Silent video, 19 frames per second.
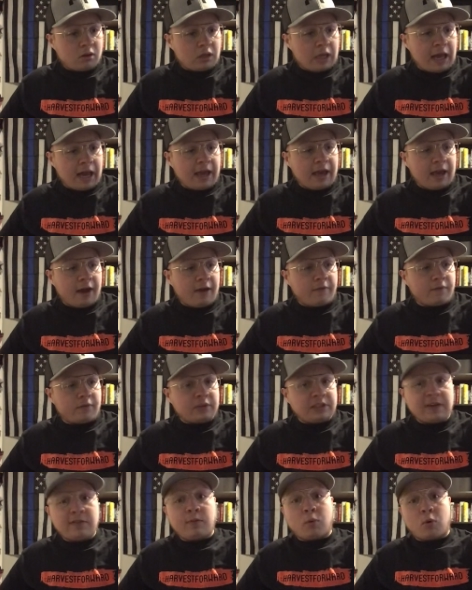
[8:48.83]
I have
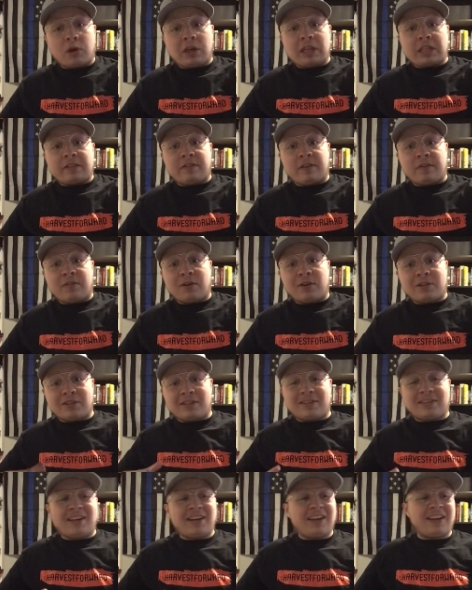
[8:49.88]
several more ESV
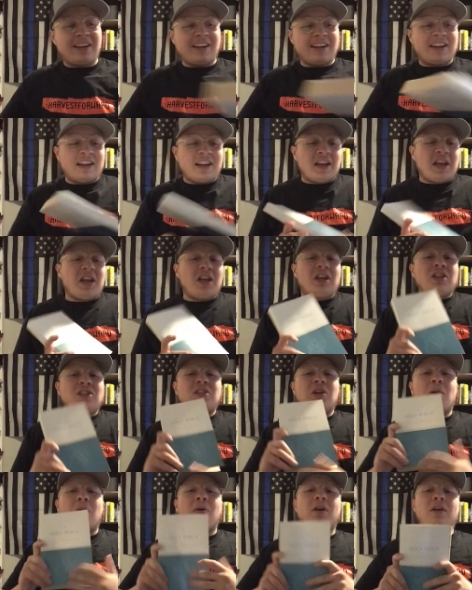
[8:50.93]
versions.
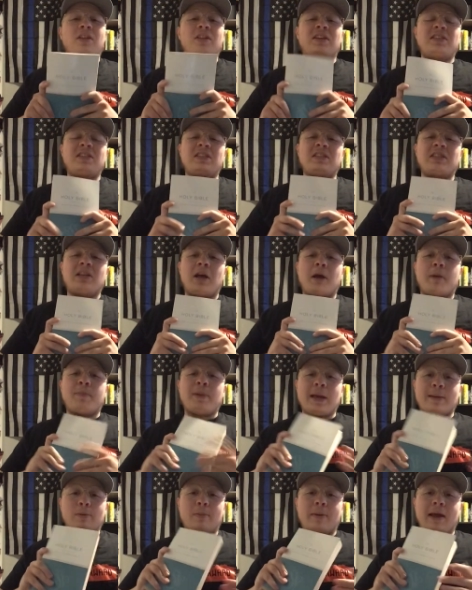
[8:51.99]
So this is a
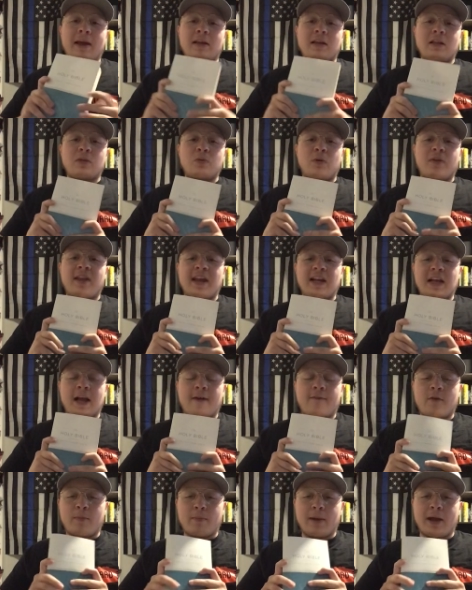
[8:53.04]
paperback. It's one that I
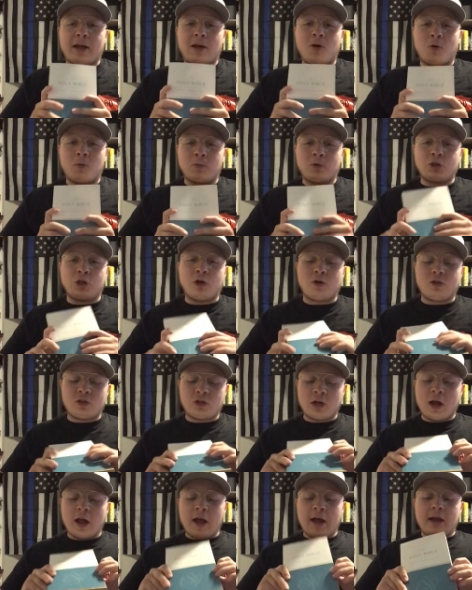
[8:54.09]
got from my home
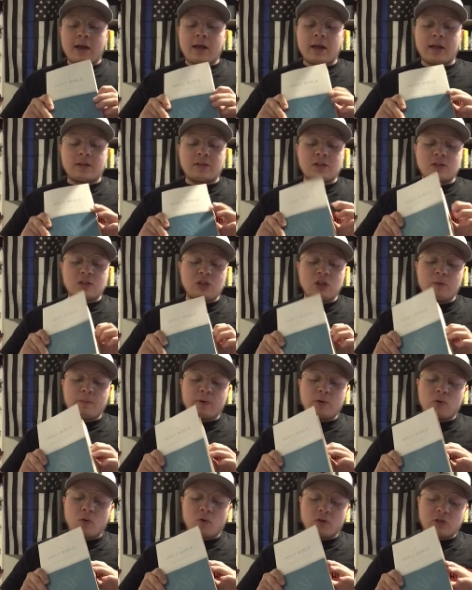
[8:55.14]
church. It's super
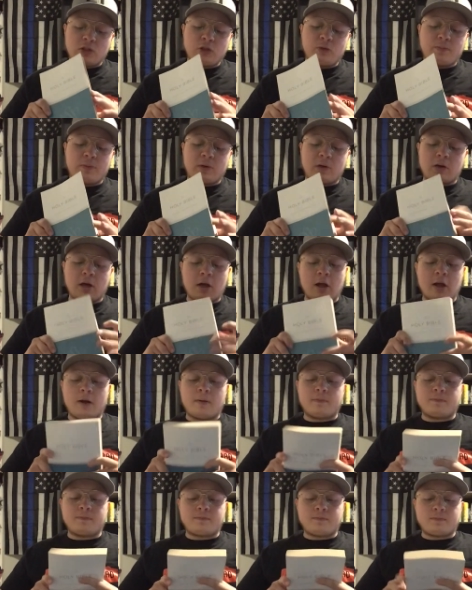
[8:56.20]
cool,
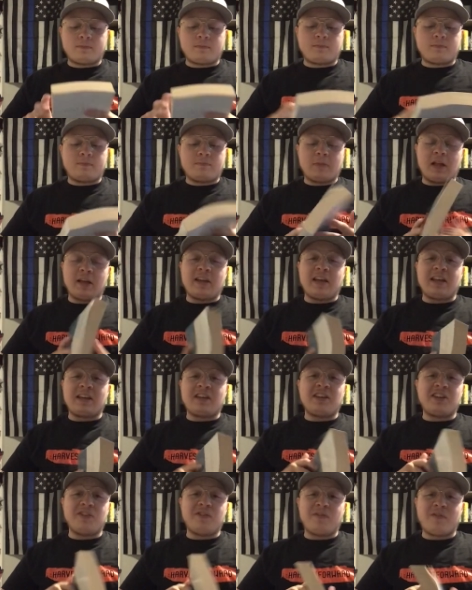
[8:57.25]
super, again,
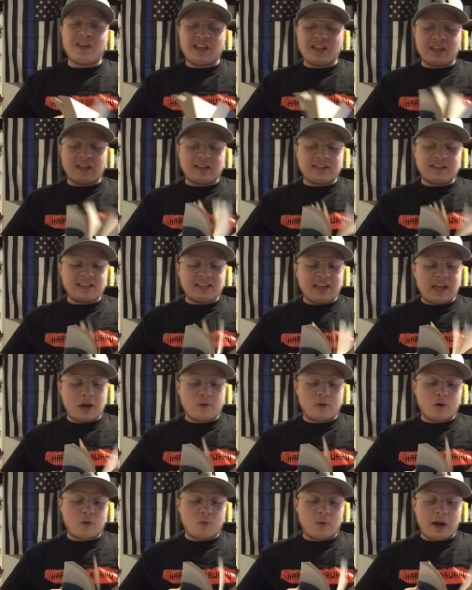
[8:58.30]
convenient to
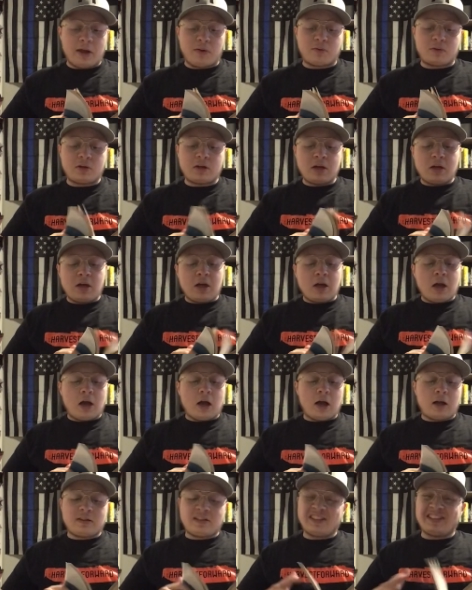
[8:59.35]
carry around.
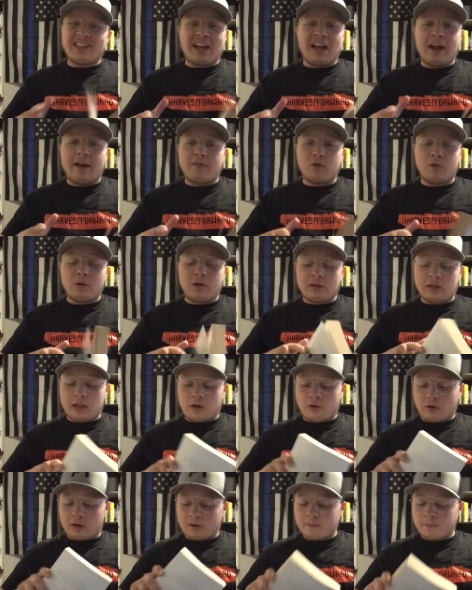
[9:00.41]
Does not have the red
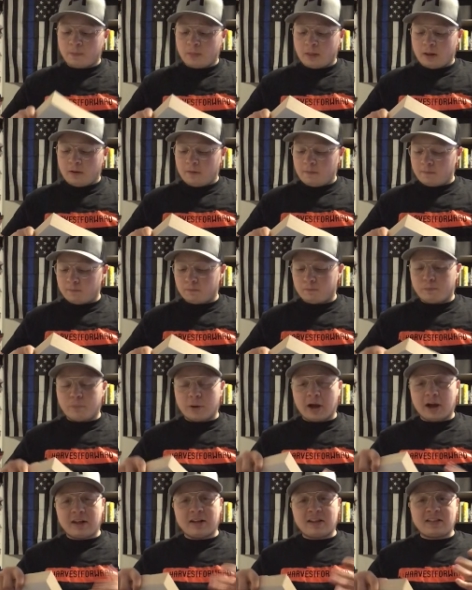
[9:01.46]
lettering,
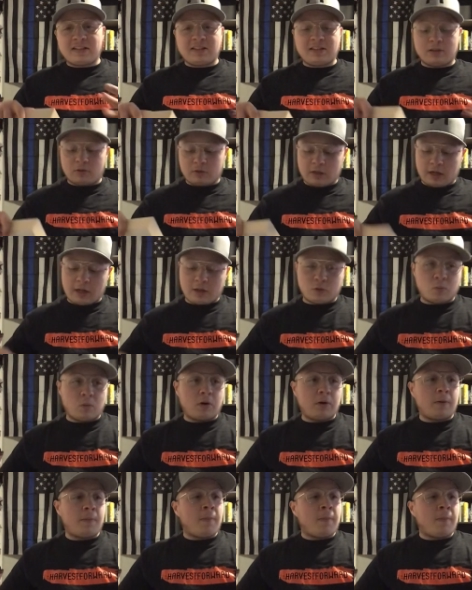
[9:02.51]
but it's still God's Word.